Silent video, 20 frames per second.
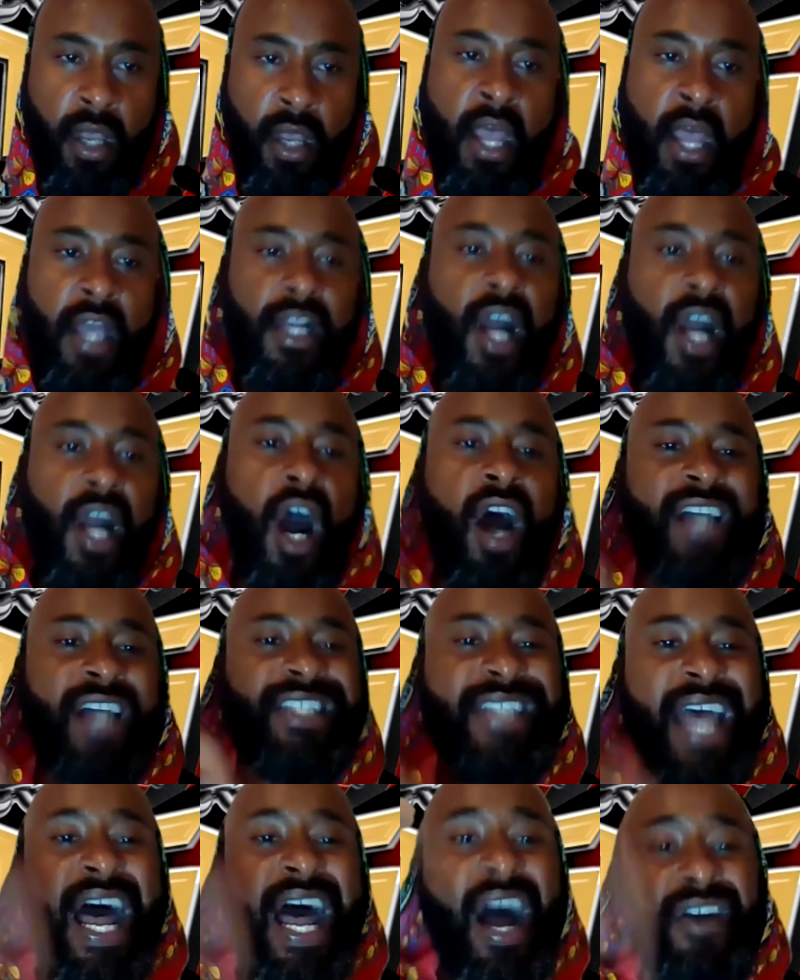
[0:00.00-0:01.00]
God's
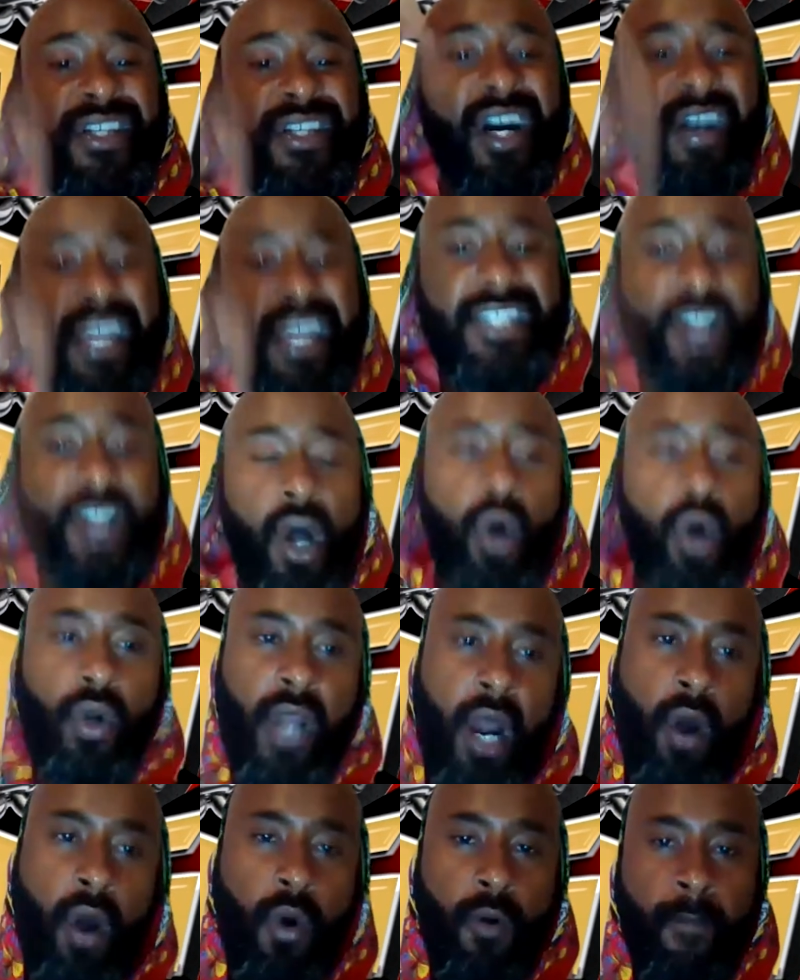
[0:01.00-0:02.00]
child, young is on
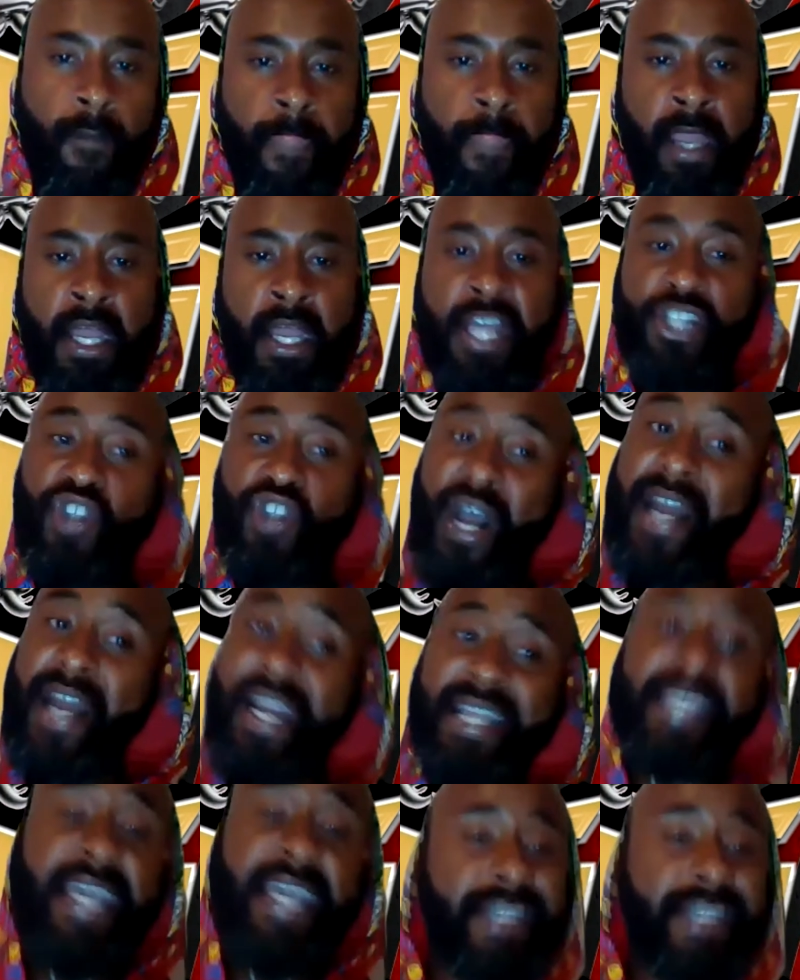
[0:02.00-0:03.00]
go. trying to
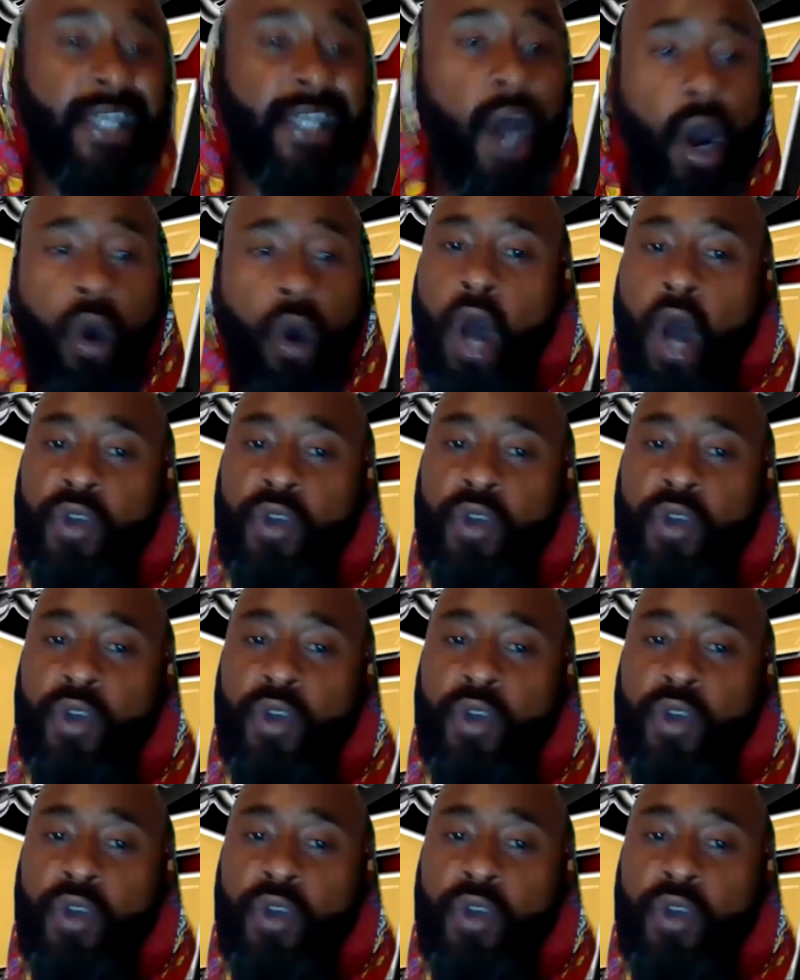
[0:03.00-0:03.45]
get dough.